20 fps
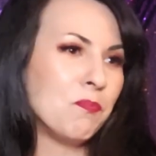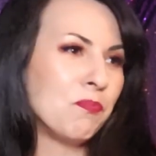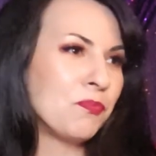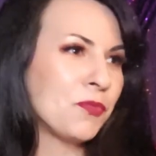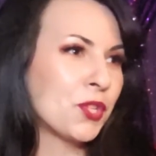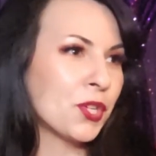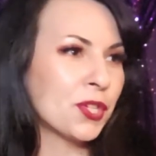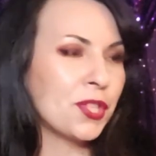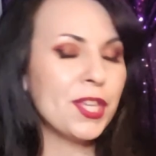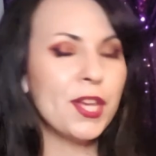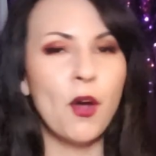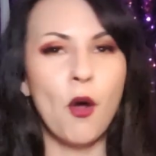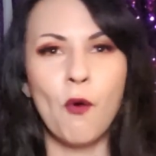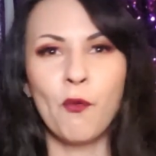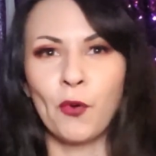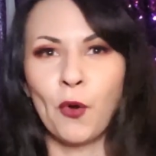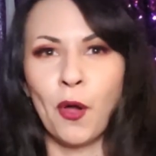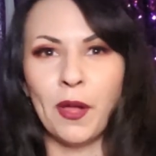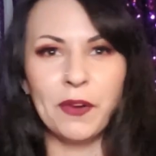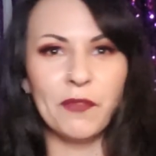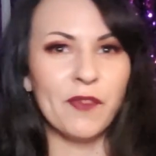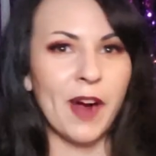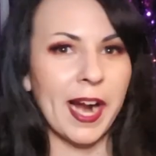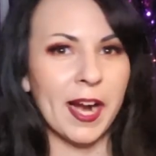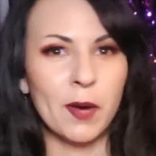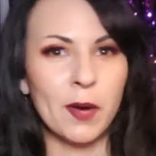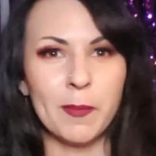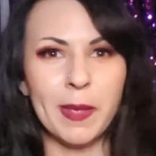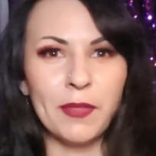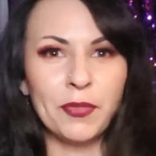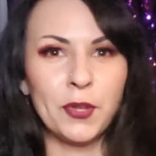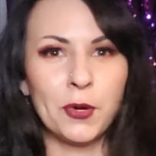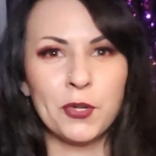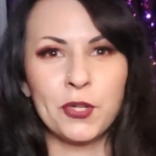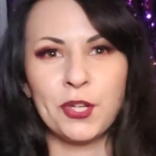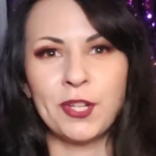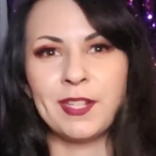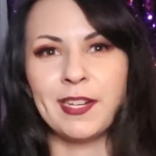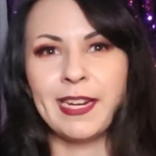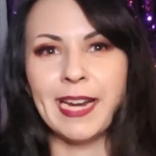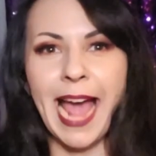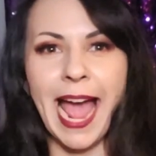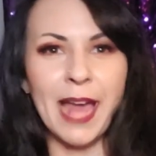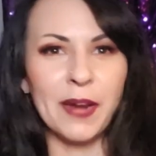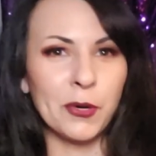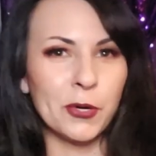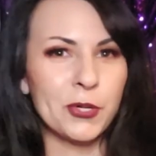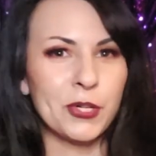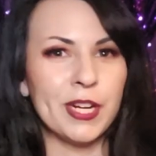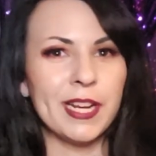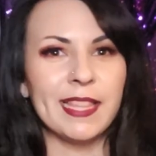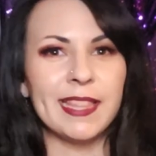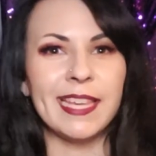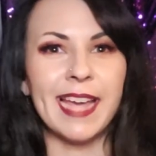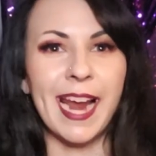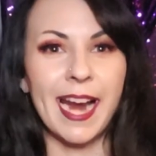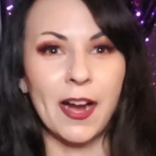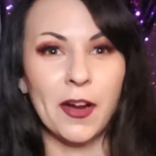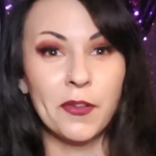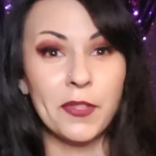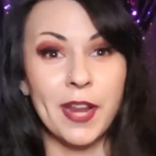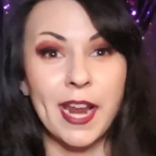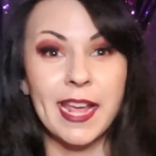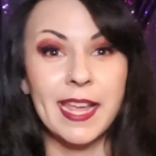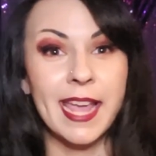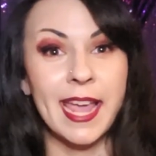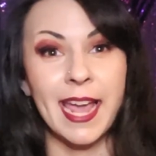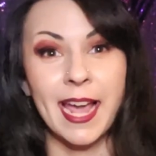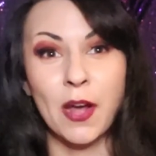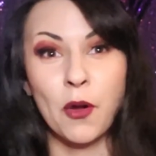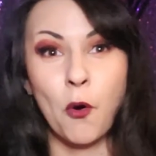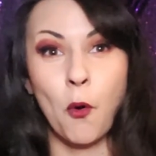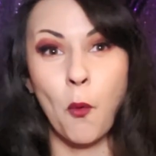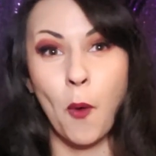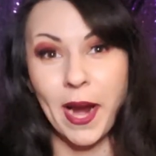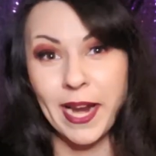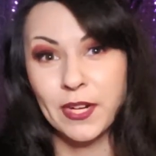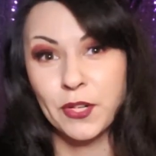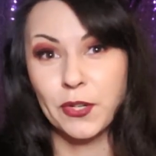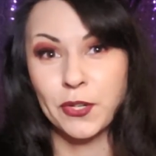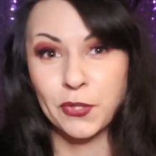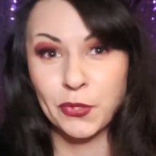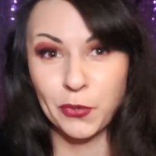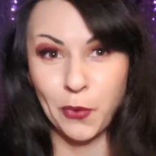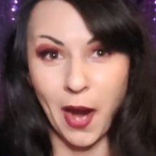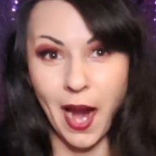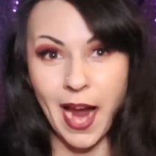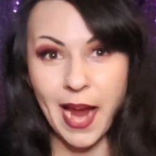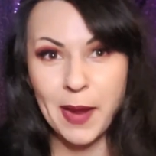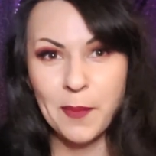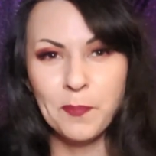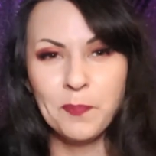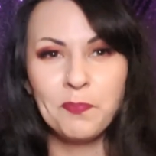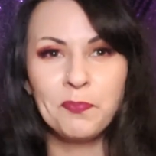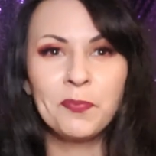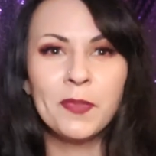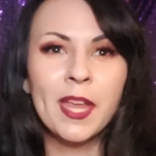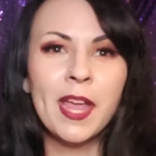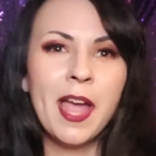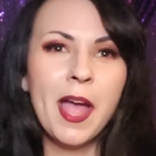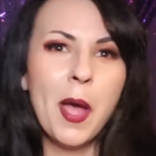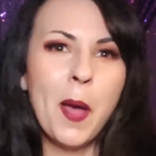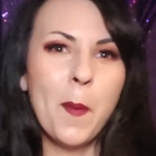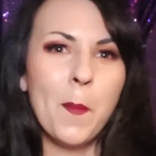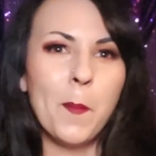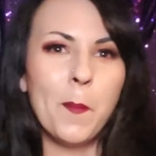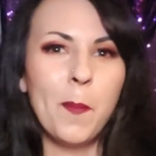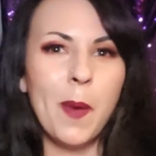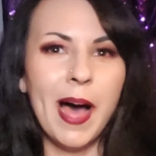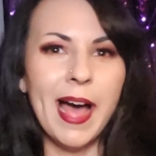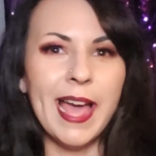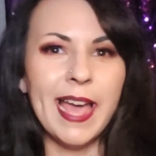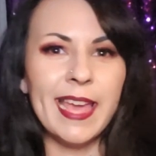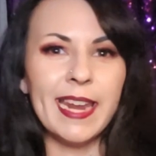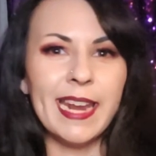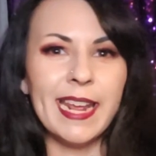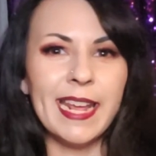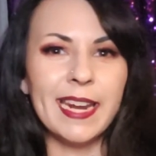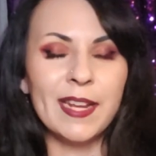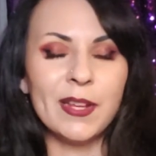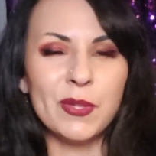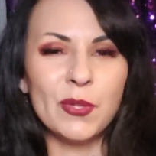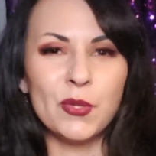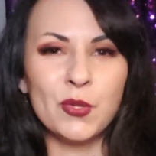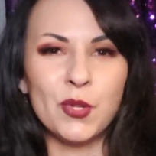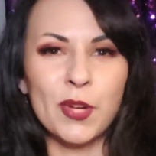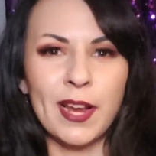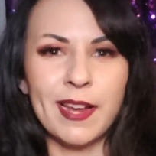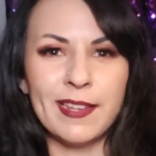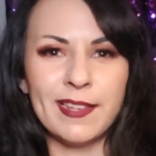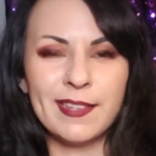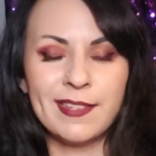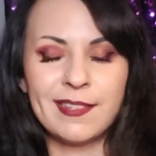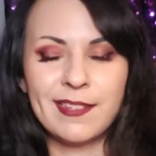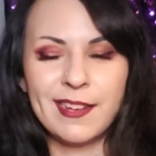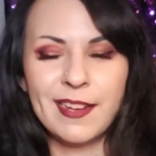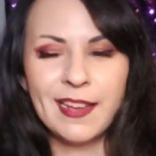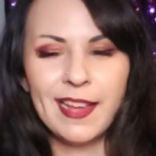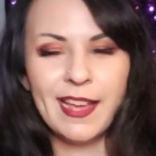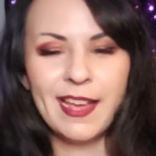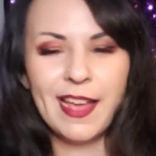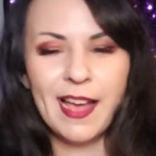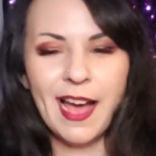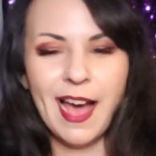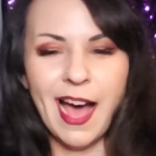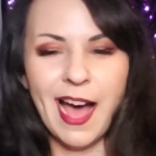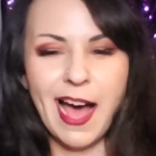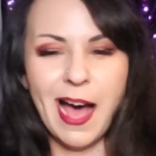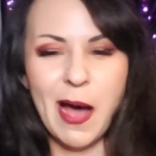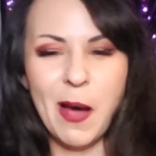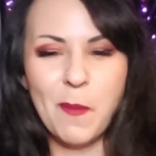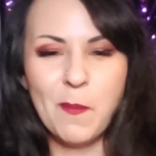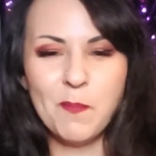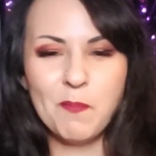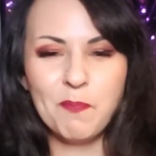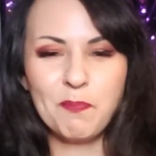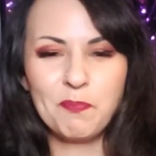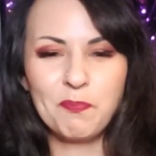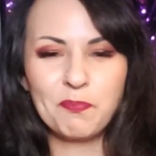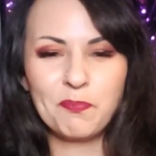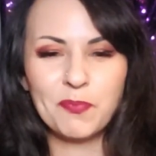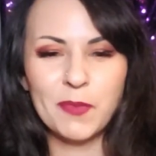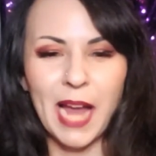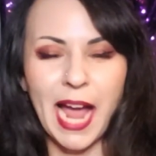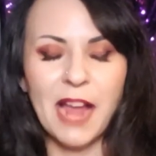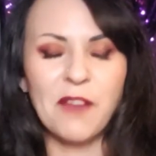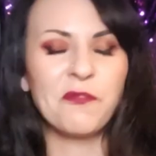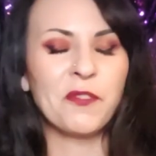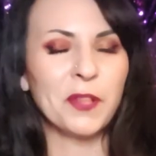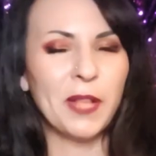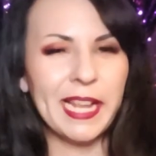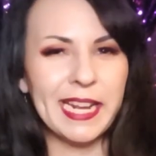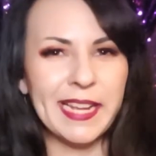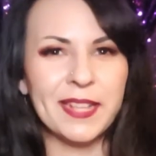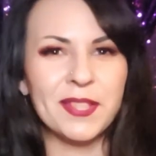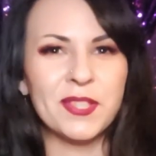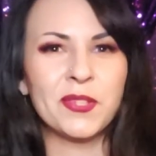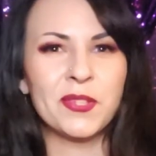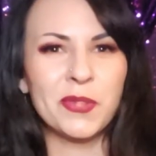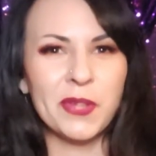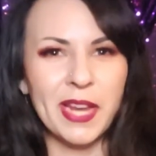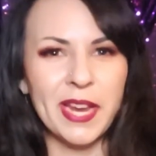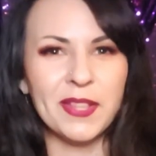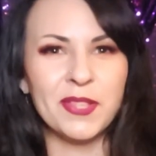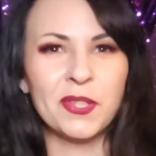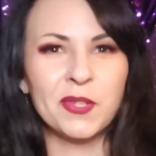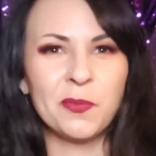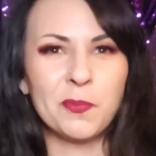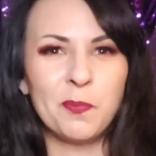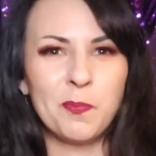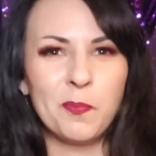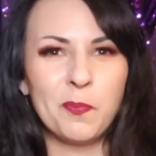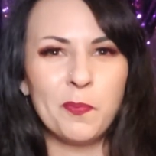Just the overall environment. There's just an energy in the air that I can't quite describe, but it is just, I feel like it's